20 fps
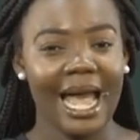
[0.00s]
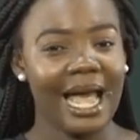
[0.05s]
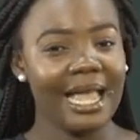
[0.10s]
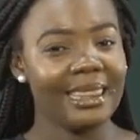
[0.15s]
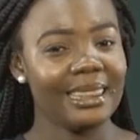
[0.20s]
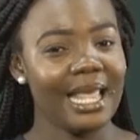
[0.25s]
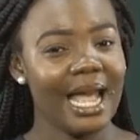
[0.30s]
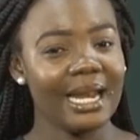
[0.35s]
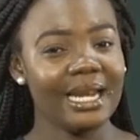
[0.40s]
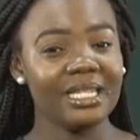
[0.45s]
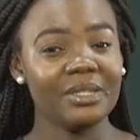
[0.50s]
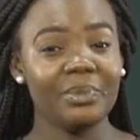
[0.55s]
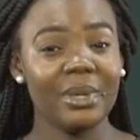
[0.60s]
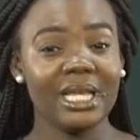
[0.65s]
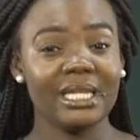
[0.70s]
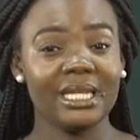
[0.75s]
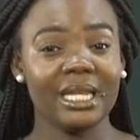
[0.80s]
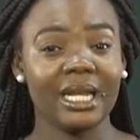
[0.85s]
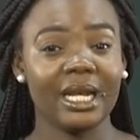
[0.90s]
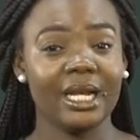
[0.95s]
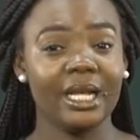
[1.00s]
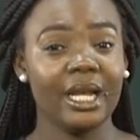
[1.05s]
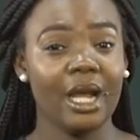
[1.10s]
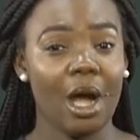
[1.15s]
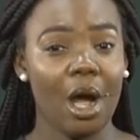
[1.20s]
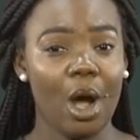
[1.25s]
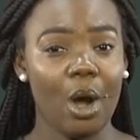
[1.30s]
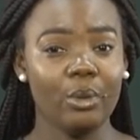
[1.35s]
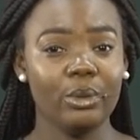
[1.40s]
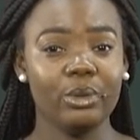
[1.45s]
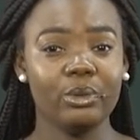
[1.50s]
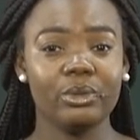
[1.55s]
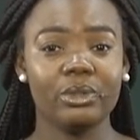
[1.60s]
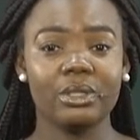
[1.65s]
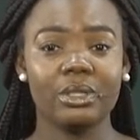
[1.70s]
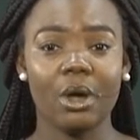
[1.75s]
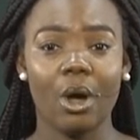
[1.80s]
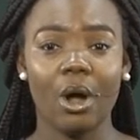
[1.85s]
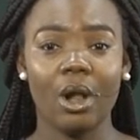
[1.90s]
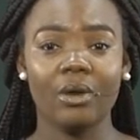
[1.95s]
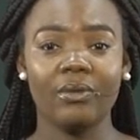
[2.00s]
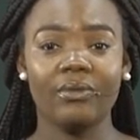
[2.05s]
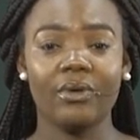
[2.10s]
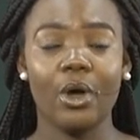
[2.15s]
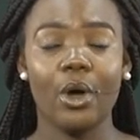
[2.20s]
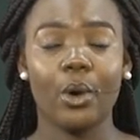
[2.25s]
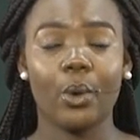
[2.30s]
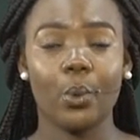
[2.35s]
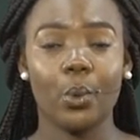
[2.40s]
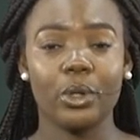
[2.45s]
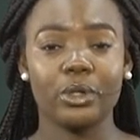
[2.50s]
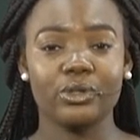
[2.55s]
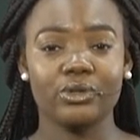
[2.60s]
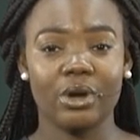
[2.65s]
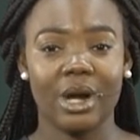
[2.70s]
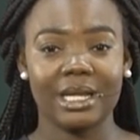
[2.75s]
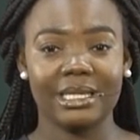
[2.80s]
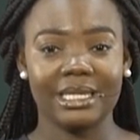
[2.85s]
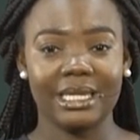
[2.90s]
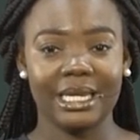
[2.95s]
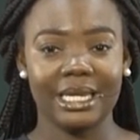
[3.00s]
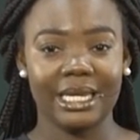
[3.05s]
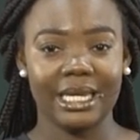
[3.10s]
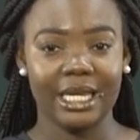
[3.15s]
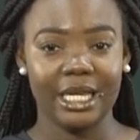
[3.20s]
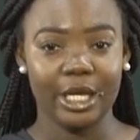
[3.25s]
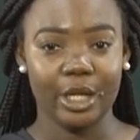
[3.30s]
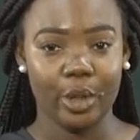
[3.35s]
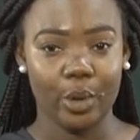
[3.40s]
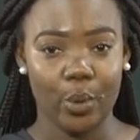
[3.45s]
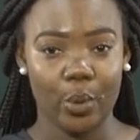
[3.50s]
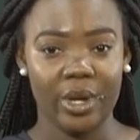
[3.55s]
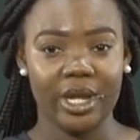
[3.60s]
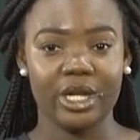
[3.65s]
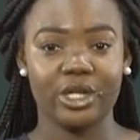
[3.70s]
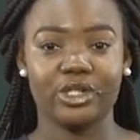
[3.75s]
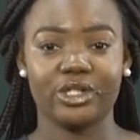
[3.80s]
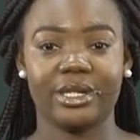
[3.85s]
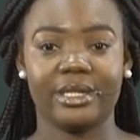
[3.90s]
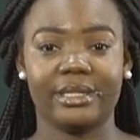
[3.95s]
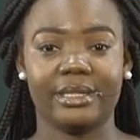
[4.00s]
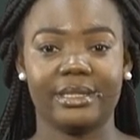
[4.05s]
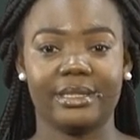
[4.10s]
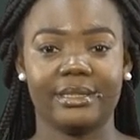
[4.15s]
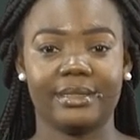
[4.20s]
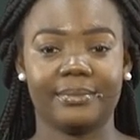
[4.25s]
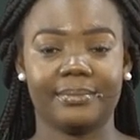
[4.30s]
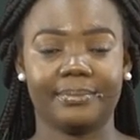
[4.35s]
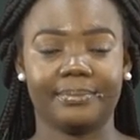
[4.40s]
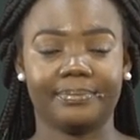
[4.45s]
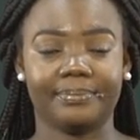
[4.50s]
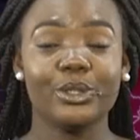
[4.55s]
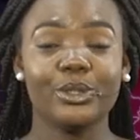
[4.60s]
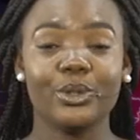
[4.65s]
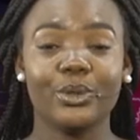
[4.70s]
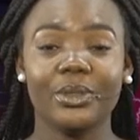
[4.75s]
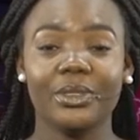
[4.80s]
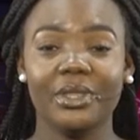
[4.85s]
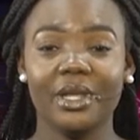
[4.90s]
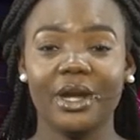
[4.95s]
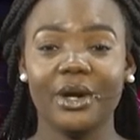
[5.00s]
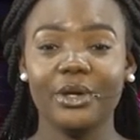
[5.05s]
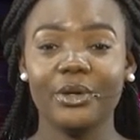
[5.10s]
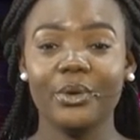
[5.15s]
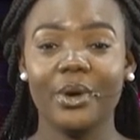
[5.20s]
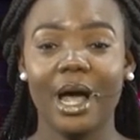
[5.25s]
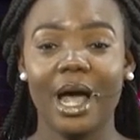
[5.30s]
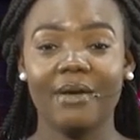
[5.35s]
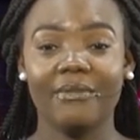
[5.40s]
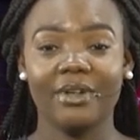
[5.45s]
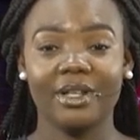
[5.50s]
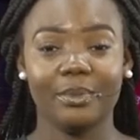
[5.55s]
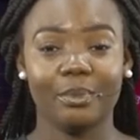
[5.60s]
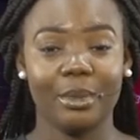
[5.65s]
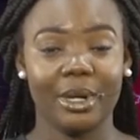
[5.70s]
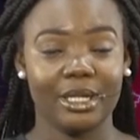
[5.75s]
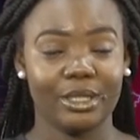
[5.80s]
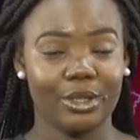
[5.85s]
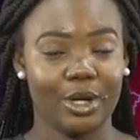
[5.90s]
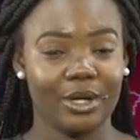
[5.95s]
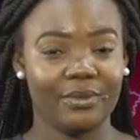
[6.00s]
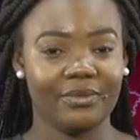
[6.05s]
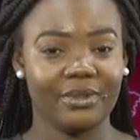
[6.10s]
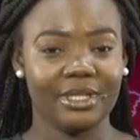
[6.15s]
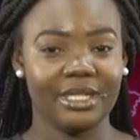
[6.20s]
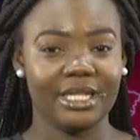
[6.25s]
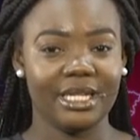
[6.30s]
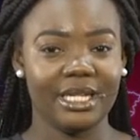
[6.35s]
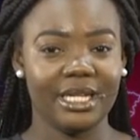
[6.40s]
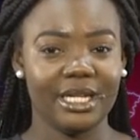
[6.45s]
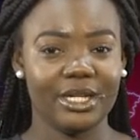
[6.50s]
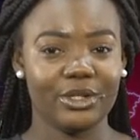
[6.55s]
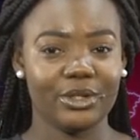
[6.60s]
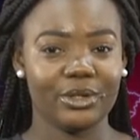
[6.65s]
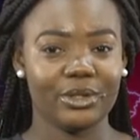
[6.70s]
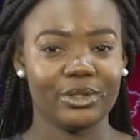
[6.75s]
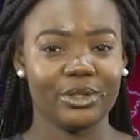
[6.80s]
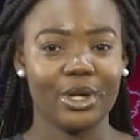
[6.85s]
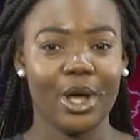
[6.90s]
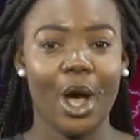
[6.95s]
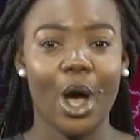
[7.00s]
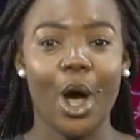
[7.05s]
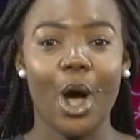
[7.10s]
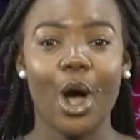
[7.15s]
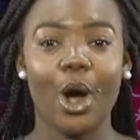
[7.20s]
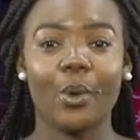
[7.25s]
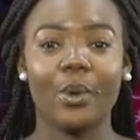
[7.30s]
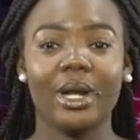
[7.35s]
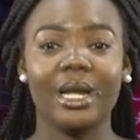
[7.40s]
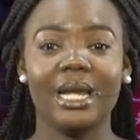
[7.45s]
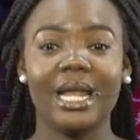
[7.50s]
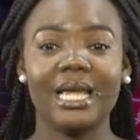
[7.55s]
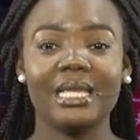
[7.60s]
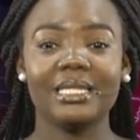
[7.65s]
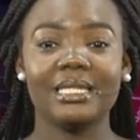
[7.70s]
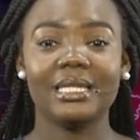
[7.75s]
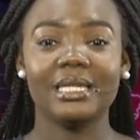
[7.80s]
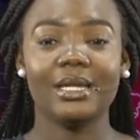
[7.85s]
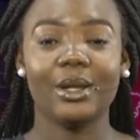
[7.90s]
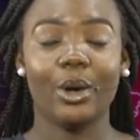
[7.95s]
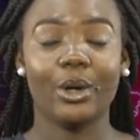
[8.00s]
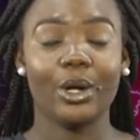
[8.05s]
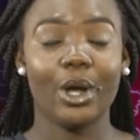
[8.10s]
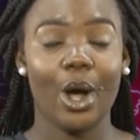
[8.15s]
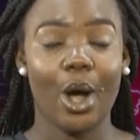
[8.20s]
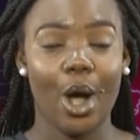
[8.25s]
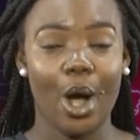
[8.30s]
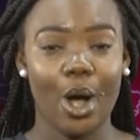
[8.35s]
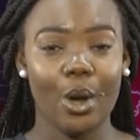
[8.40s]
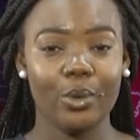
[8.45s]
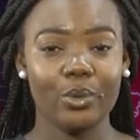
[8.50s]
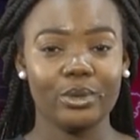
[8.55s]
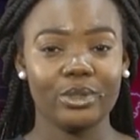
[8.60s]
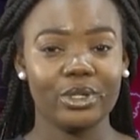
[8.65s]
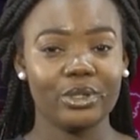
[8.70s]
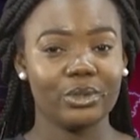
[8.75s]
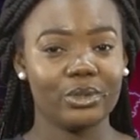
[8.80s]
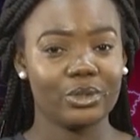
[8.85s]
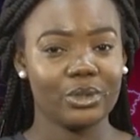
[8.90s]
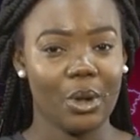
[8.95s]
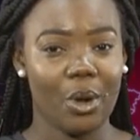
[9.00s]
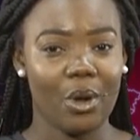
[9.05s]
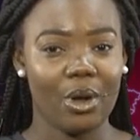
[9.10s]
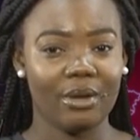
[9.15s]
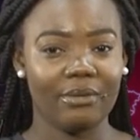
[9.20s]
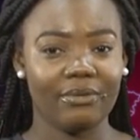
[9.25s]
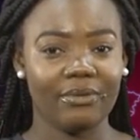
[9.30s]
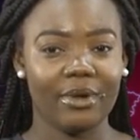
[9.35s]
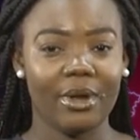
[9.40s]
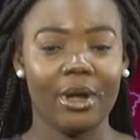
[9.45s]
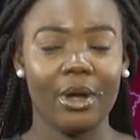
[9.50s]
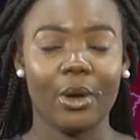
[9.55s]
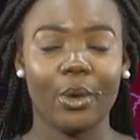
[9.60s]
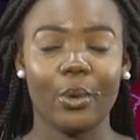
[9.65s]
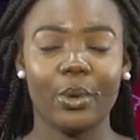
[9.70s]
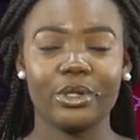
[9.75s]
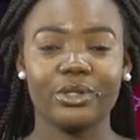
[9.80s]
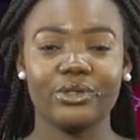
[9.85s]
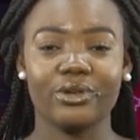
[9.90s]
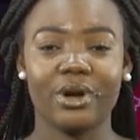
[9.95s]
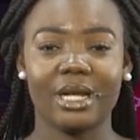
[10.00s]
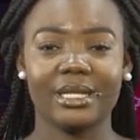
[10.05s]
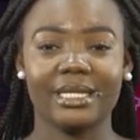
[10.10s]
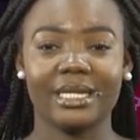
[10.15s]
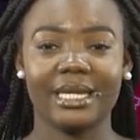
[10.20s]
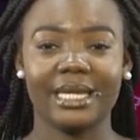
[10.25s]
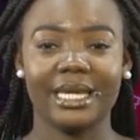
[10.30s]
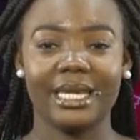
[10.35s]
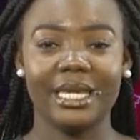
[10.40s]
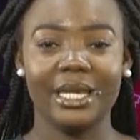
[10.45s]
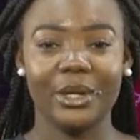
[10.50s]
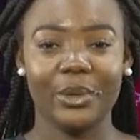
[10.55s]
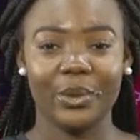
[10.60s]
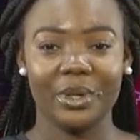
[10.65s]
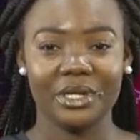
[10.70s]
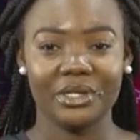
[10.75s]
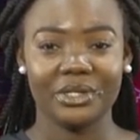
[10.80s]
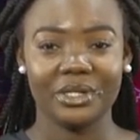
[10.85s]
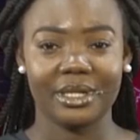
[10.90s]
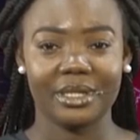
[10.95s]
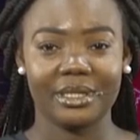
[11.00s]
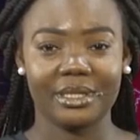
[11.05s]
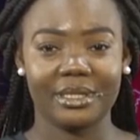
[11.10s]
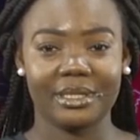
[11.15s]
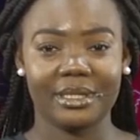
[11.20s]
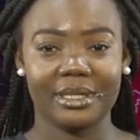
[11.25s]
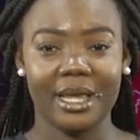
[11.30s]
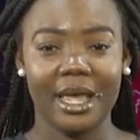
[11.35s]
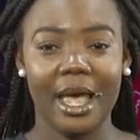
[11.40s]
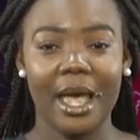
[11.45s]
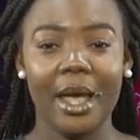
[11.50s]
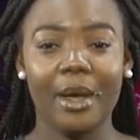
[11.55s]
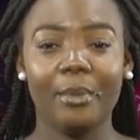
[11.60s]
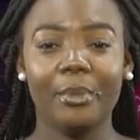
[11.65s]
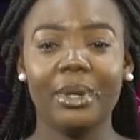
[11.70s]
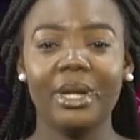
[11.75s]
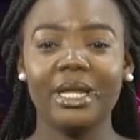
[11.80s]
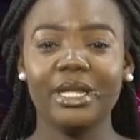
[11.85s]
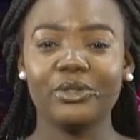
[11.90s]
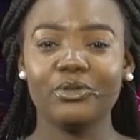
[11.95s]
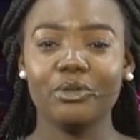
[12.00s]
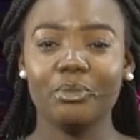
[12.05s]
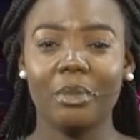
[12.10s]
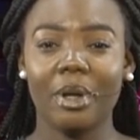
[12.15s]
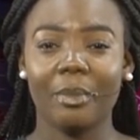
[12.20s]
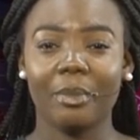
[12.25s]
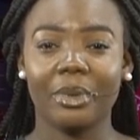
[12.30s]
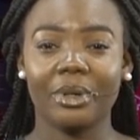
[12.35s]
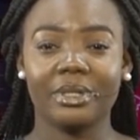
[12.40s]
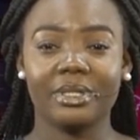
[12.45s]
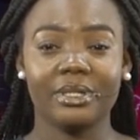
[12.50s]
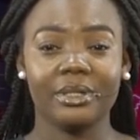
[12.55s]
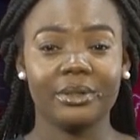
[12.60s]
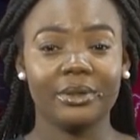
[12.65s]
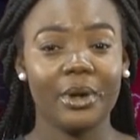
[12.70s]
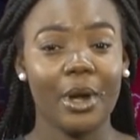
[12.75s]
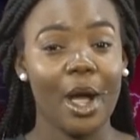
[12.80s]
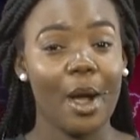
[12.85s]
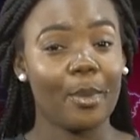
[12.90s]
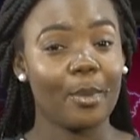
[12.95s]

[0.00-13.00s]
And that is basically how you solve quadratic equations. So there you have it, my thoughtful teenagers, our lesson on how to solve quadratic equations. Please remember to